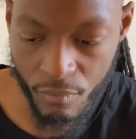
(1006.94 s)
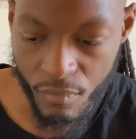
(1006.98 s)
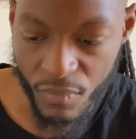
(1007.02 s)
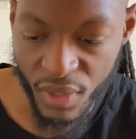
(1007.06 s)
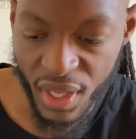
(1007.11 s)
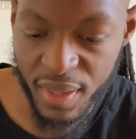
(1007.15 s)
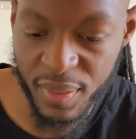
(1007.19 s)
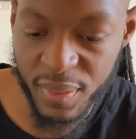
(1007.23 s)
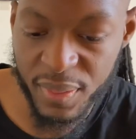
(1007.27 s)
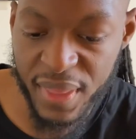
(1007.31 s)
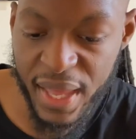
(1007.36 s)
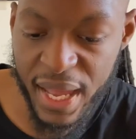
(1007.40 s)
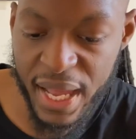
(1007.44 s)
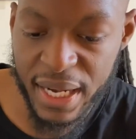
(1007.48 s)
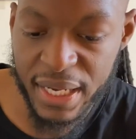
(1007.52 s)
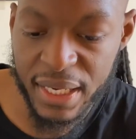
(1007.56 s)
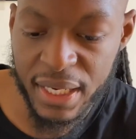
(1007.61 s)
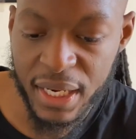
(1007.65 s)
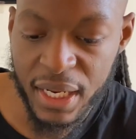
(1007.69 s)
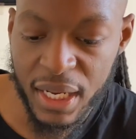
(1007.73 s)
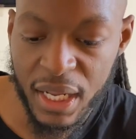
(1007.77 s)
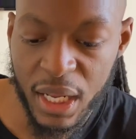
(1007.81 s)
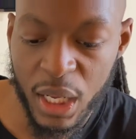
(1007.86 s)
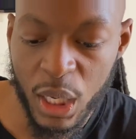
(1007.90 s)
then
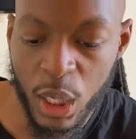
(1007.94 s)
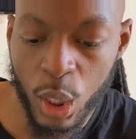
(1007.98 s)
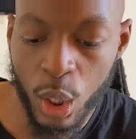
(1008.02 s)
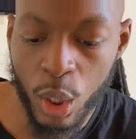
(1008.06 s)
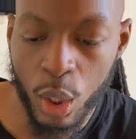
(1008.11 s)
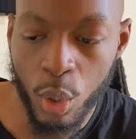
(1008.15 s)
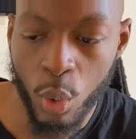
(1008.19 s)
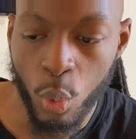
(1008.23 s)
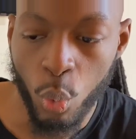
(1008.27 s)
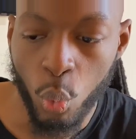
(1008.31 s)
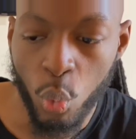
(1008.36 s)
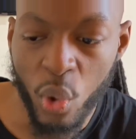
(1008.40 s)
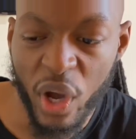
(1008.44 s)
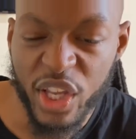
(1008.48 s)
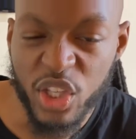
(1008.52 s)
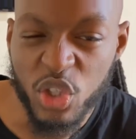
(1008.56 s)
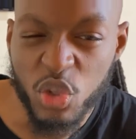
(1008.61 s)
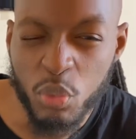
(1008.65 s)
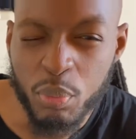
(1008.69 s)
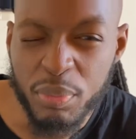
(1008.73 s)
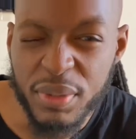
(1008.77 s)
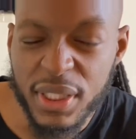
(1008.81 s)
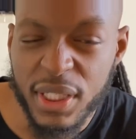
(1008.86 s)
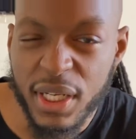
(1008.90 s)
what you
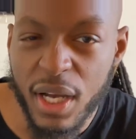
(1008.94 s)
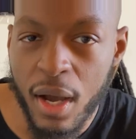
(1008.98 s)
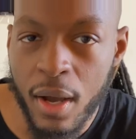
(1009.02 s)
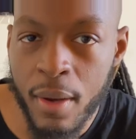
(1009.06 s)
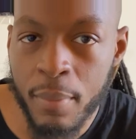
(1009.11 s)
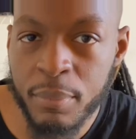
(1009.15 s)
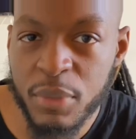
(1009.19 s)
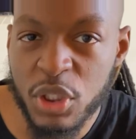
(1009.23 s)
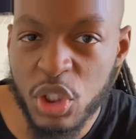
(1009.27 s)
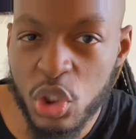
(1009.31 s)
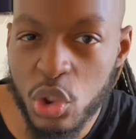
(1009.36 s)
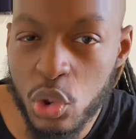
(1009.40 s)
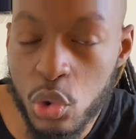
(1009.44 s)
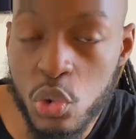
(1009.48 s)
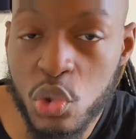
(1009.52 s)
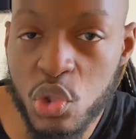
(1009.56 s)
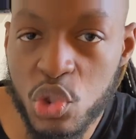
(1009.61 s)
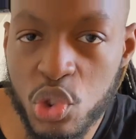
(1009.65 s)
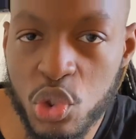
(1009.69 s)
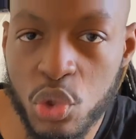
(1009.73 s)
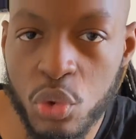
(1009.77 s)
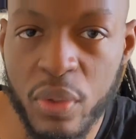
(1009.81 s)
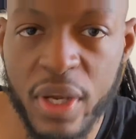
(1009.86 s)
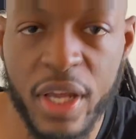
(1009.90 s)
become used
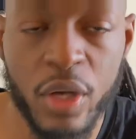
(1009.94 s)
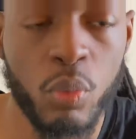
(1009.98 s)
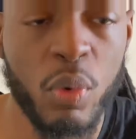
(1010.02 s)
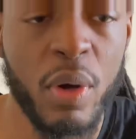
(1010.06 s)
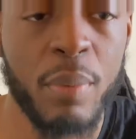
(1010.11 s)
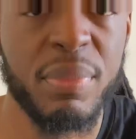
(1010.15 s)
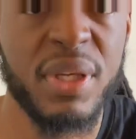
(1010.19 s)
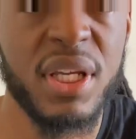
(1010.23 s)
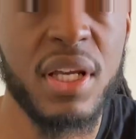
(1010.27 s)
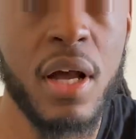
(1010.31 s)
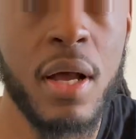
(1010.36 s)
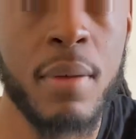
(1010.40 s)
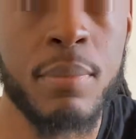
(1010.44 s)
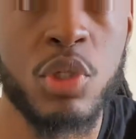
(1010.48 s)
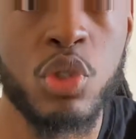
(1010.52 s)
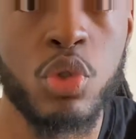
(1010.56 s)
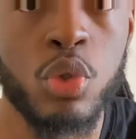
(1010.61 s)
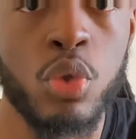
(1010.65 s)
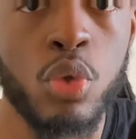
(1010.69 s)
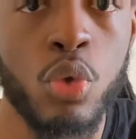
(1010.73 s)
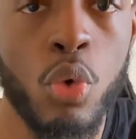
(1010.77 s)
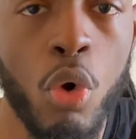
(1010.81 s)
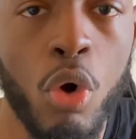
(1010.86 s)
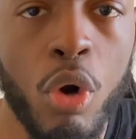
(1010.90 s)
to and what becomes
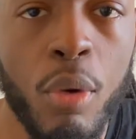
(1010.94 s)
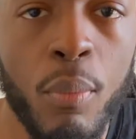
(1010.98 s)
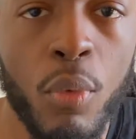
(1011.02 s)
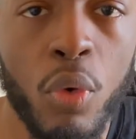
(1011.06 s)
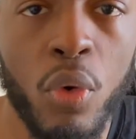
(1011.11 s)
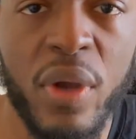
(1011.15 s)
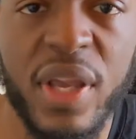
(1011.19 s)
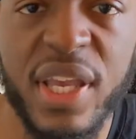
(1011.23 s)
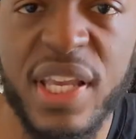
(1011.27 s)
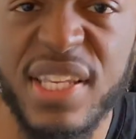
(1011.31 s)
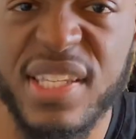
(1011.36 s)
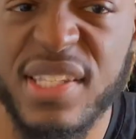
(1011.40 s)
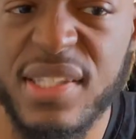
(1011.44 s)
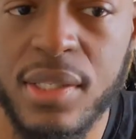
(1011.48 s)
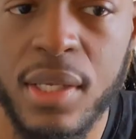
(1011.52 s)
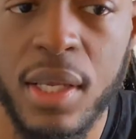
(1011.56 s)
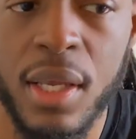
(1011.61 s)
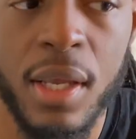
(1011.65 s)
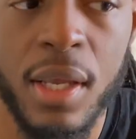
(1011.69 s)
normal is